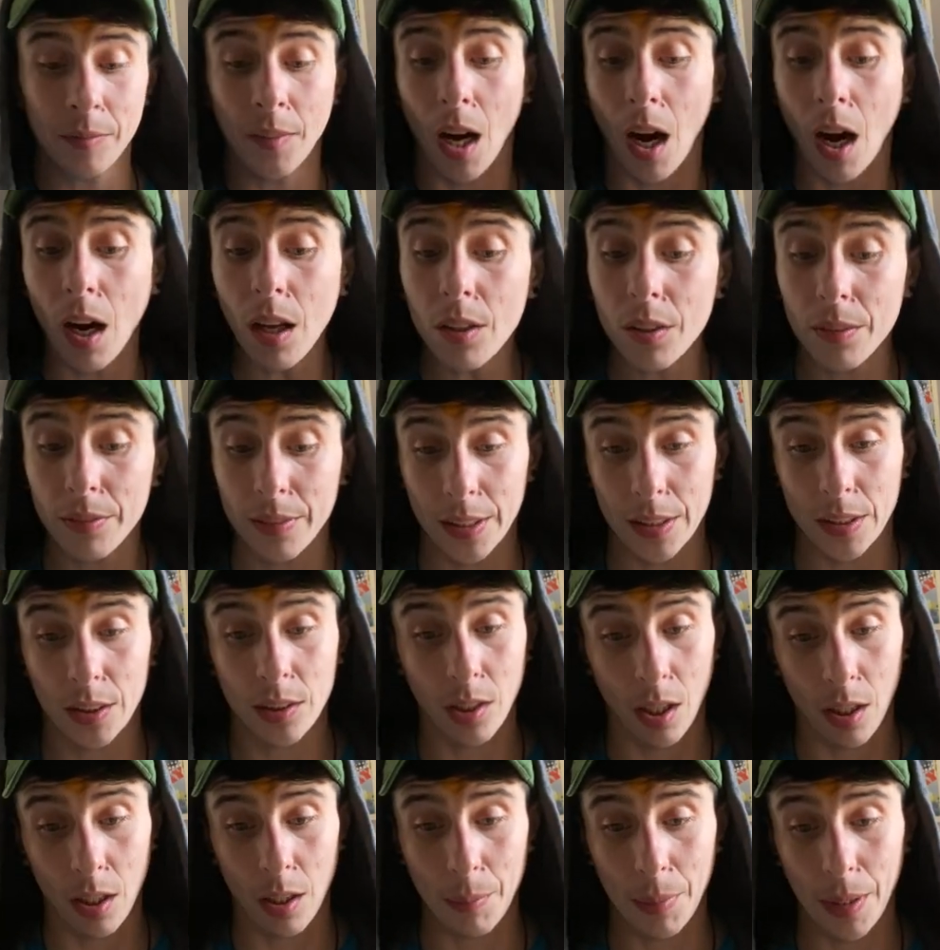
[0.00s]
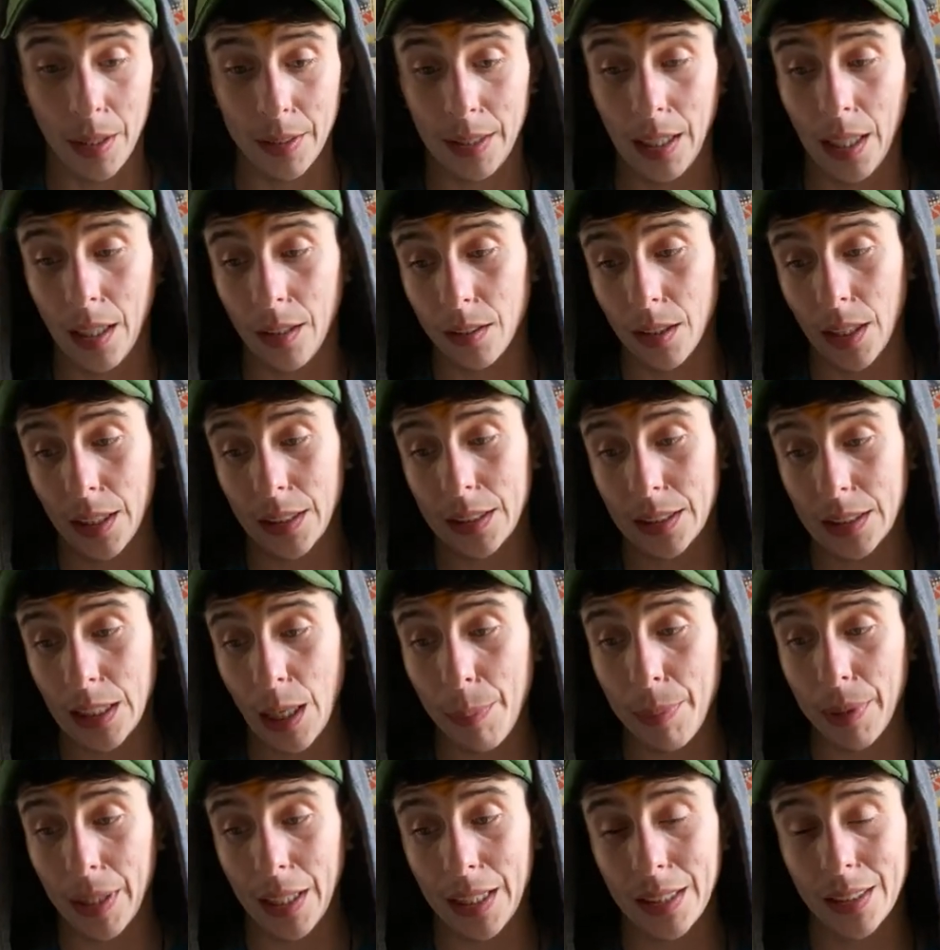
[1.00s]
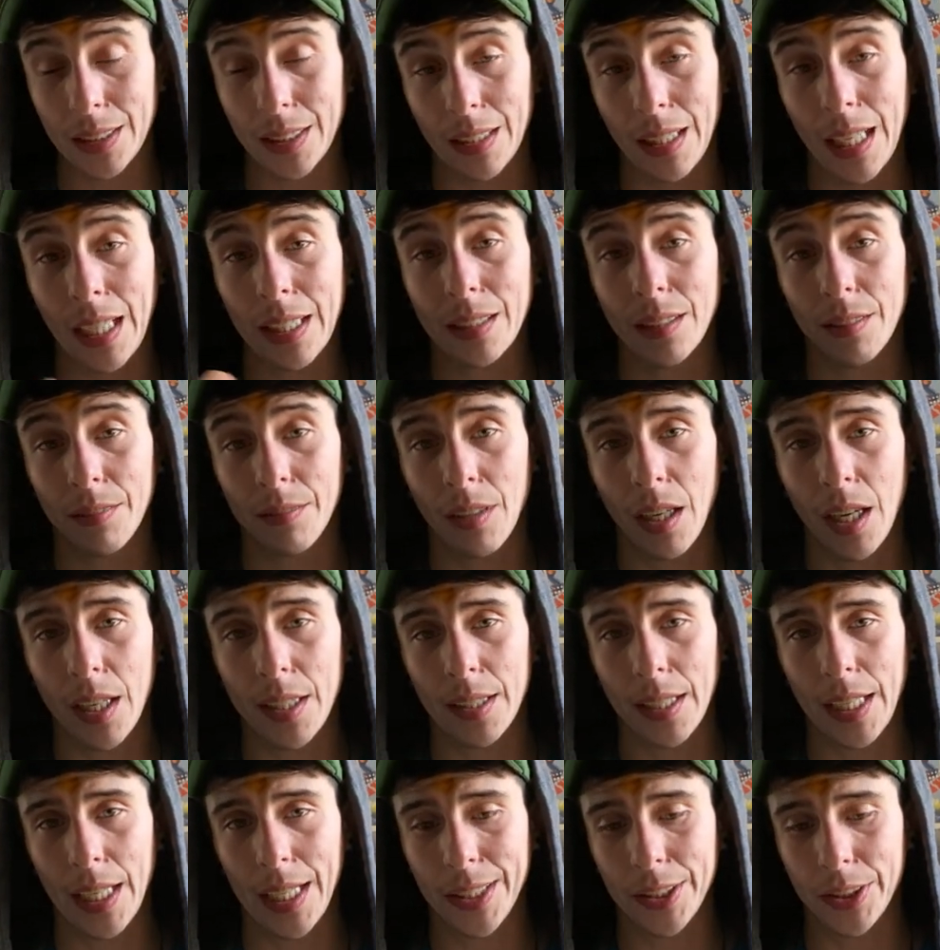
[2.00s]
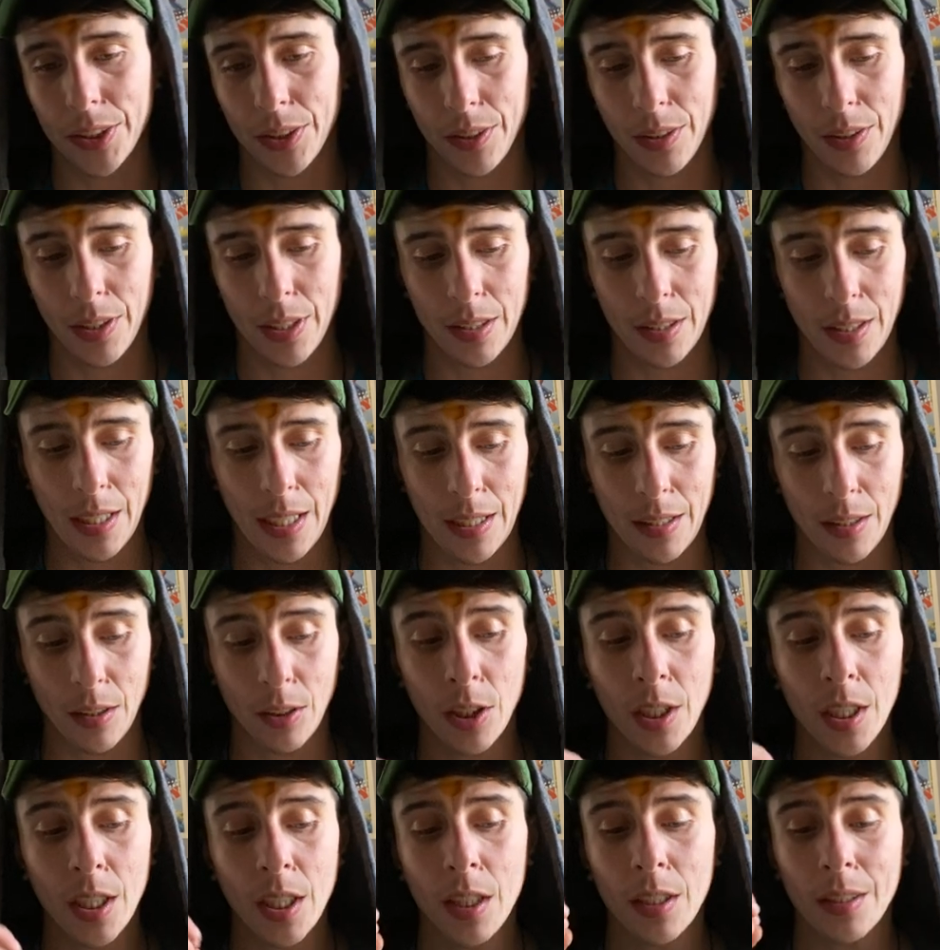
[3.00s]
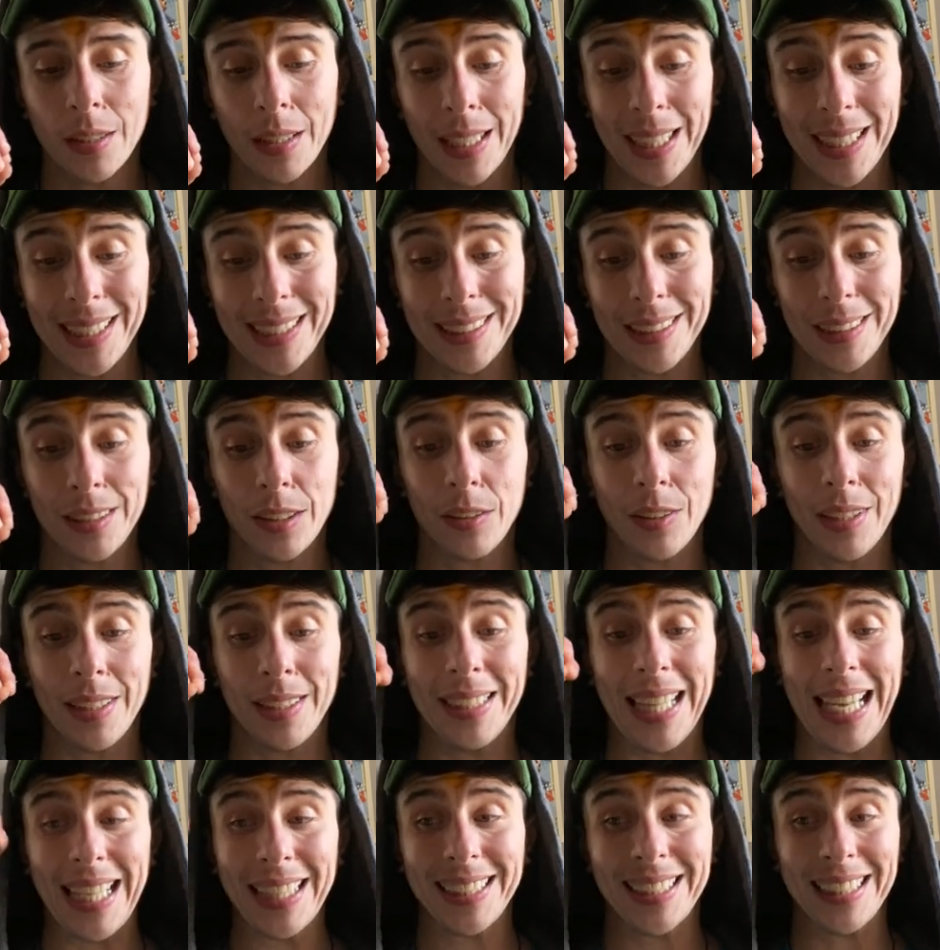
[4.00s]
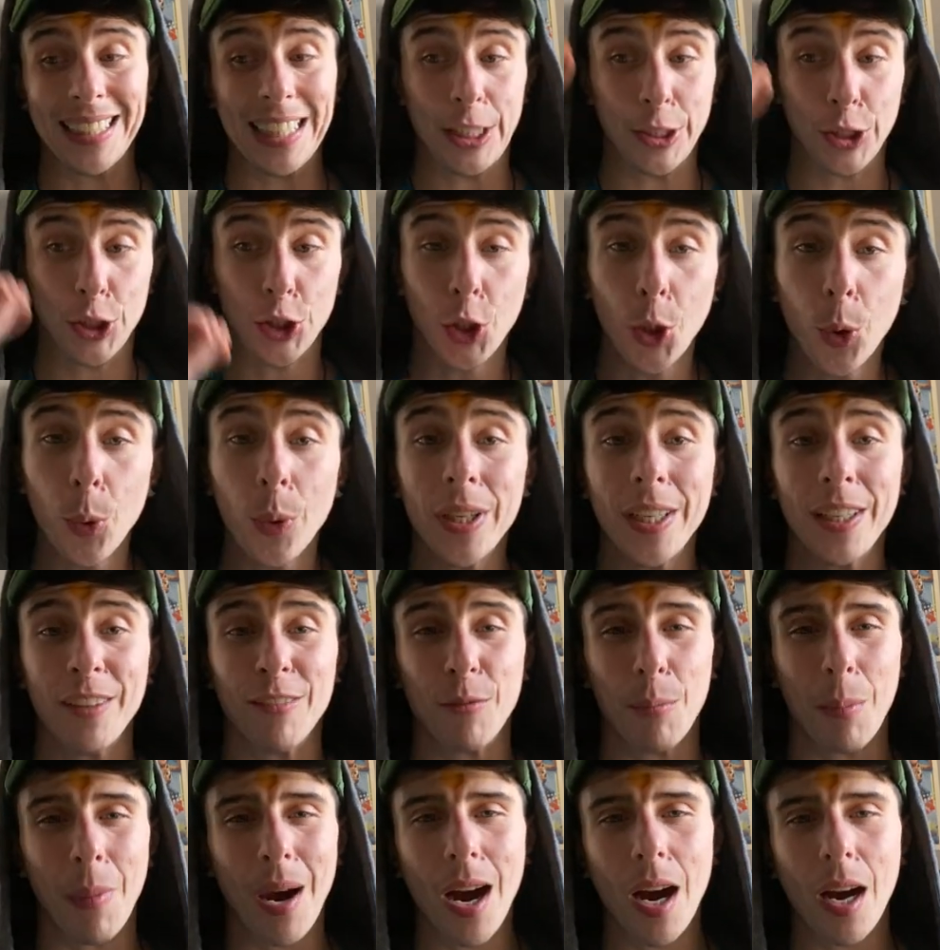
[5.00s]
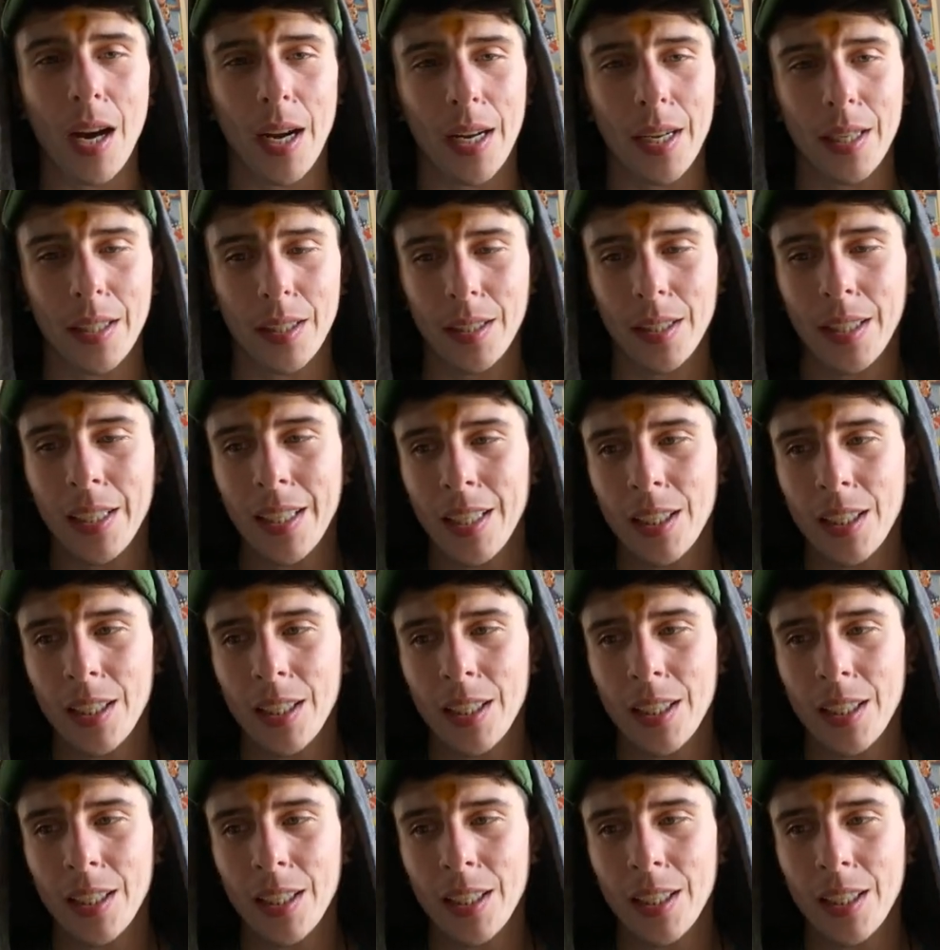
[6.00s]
all of these talk about that, like stepping into that divine nature, and that's an intuitive mind.